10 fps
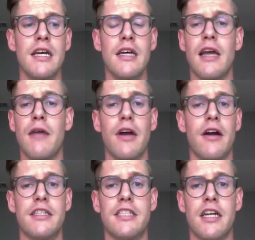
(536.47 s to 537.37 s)
that we
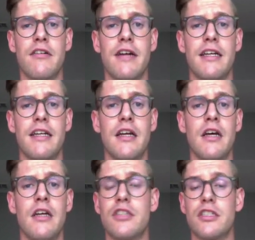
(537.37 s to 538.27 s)
already generated
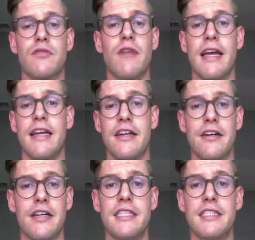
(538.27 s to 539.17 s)
just right here
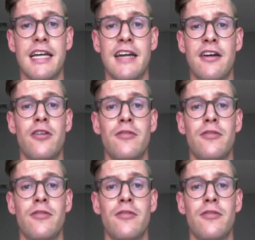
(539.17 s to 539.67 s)
in Xano.